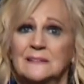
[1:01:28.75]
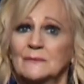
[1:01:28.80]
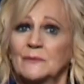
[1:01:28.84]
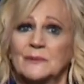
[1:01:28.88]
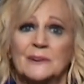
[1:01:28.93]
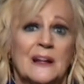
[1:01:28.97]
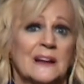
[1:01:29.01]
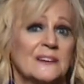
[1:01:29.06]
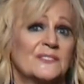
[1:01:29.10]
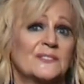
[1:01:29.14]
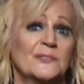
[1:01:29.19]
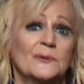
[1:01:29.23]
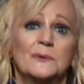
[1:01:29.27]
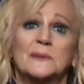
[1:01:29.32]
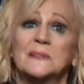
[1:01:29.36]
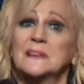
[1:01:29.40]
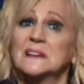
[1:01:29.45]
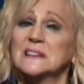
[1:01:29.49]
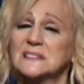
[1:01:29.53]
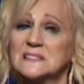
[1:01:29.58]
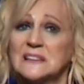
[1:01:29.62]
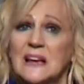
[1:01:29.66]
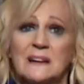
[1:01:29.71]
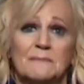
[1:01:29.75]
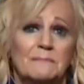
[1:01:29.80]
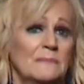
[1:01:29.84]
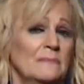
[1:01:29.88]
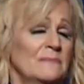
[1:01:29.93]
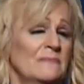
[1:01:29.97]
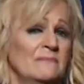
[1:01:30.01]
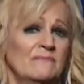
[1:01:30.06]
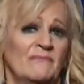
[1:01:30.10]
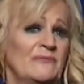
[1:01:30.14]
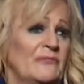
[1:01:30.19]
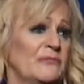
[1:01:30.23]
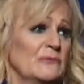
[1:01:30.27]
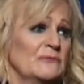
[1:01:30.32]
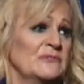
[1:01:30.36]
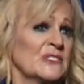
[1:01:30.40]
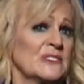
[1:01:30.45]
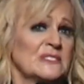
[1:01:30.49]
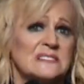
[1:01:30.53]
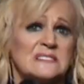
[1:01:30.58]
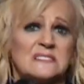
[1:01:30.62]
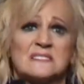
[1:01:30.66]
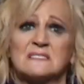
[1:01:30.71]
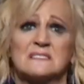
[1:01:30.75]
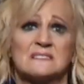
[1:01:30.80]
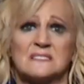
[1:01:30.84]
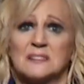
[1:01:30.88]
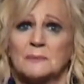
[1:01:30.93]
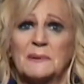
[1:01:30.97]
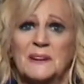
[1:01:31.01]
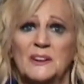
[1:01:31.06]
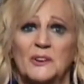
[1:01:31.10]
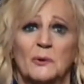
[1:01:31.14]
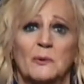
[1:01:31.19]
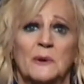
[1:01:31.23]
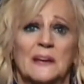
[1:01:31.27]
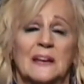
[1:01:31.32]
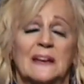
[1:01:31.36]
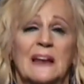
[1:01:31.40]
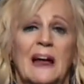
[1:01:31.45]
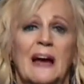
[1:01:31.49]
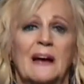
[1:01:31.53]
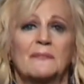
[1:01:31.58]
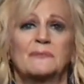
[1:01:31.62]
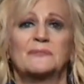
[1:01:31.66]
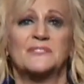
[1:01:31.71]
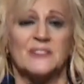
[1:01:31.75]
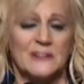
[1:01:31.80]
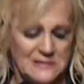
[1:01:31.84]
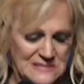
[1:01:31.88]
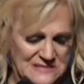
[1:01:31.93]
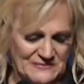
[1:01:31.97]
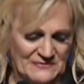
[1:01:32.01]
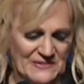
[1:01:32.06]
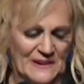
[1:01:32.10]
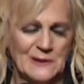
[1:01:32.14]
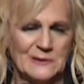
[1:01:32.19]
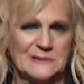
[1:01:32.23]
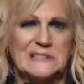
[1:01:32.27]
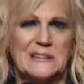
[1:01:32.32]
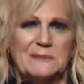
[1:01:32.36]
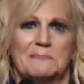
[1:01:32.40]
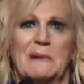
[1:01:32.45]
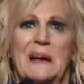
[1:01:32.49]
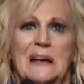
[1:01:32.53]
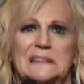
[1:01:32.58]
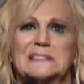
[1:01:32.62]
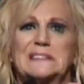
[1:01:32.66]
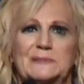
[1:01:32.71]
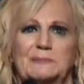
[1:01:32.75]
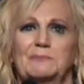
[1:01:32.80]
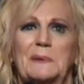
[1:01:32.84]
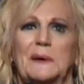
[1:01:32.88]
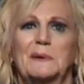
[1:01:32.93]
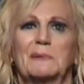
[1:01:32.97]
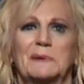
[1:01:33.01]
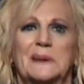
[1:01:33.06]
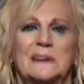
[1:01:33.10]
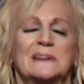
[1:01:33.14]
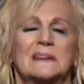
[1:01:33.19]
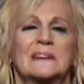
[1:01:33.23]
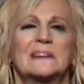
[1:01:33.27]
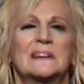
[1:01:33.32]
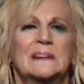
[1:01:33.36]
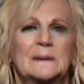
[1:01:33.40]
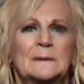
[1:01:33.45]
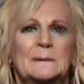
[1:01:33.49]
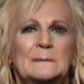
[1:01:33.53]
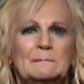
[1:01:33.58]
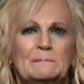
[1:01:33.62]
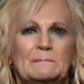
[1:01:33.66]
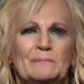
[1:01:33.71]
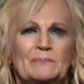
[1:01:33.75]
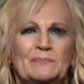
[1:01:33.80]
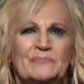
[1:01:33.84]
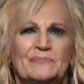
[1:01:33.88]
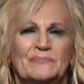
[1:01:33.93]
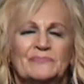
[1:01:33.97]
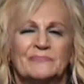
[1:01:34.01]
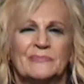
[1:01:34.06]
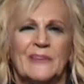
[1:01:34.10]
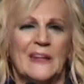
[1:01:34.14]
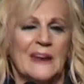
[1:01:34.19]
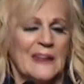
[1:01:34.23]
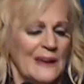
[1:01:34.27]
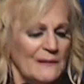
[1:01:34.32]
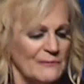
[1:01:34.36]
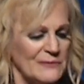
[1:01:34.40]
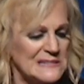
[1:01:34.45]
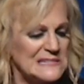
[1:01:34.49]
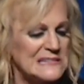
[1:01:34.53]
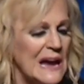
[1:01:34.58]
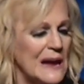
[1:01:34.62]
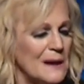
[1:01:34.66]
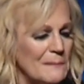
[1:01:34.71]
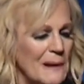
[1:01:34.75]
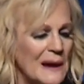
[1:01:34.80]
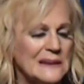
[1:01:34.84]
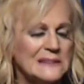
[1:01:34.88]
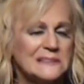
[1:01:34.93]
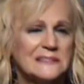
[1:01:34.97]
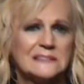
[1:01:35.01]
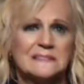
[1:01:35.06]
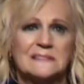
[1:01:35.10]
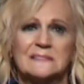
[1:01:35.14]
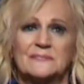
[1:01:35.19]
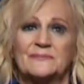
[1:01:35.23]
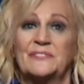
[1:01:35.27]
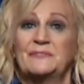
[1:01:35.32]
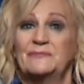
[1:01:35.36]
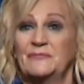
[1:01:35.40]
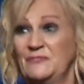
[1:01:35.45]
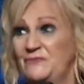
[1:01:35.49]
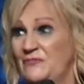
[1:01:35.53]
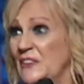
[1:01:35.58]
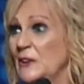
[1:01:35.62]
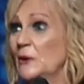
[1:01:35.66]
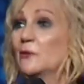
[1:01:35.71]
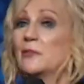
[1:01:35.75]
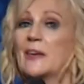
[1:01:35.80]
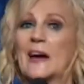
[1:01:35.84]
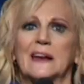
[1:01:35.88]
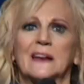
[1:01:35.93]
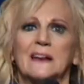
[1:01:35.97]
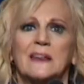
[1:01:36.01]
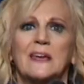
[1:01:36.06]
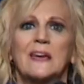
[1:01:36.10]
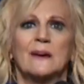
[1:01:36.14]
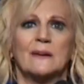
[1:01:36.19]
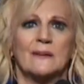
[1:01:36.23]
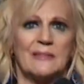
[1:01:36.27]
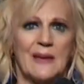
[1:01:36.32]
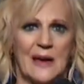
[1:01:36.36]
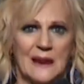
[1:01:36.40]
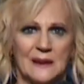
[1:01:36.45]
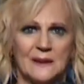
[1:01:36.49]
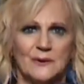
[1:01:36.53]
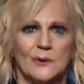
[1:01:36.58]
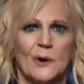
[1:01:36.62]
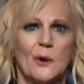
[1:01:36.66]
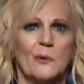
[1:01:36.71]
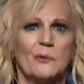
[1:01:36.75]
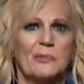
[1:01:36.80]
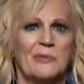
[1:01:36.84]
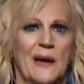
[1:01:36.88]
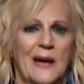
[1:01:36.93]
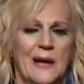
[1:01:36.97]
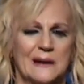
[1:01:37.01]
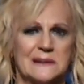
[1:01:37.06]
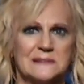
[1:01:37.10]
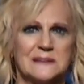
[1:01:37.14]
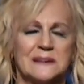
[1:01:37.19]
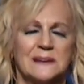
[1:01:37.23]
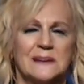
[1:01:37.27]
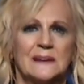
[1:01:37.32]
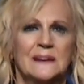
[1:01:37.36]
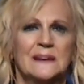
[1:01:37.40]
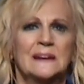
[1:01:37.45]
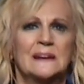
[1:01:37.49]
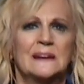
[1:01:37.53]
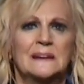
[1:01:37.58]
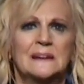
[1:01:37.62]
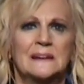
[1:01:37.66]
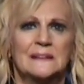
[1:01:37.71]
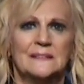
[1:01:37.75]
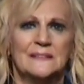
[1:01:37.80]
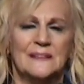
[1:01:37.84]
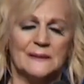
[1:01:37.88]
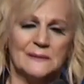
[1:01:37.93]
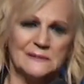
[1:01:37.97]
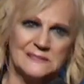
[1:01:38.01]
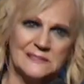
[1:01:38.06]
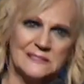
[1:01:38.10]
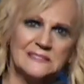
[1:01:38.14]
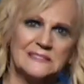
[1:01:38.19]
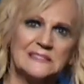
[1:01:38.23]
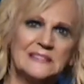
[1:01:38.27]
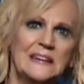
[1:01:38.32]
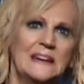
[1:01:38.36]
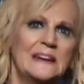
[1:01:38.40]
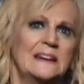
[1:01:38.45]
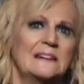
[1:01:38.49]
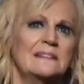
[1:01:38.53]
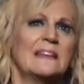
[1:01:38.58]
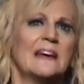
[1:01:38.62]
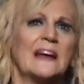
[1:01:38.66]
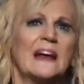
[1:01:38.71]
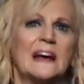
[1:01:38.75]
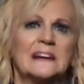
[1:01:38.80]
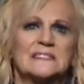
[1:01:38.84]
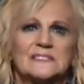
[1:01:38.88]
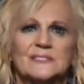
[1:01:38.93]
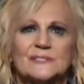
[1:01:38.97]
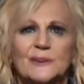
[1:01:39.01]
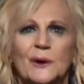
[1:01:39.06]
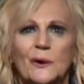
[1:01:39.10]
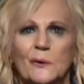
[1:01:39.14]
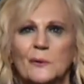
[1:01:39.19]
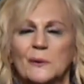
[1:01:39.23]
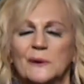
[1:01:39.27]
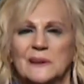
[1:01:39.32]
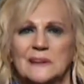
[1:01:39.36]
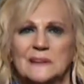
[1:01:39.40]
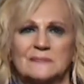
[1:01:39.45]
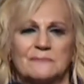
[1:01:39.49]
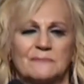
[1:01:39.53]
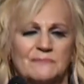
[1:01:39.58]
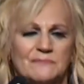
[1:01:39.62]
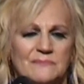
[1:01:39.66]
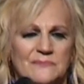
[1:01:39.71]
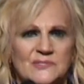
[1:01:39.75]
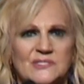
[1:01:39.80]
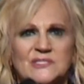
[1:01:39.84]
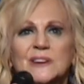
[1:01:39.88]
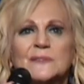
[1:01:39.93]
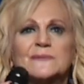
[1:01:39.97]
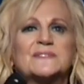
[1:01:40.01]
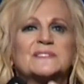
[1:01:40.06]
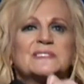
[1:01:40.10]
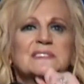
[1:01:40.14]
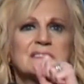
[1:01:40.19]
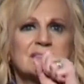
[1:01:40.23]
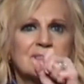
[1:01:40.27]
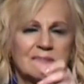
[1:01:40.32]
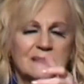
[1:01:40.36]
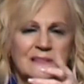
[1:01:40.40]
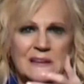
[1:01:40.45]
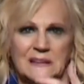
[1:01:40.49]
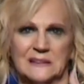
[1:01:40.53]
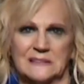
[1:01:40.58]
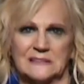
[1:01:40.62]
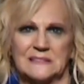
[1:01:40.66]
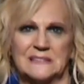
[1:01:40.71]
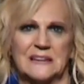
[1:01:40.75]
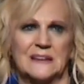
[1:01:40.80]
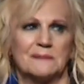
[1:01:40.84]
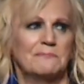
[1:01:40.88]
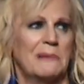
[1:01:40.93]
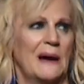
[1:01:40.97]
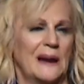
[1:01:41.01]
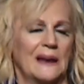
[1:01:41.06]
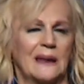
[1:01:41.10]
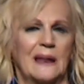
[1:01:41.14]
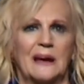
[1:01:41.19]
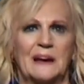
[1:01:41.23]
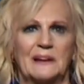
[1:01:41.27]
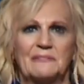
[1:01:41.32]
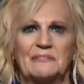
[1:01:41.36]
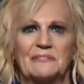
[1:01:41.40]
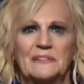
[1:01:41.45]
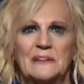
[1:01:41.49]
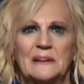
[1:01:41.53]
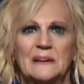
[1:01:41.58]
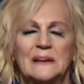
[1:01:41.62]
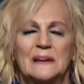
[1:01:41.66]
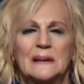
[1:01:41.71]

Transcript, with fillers: We're not doing this I, just to be doing it. I've just felt in my spirit that every time I feel that and hear that and know that, there's a seed that I sow and it shifts things in my life.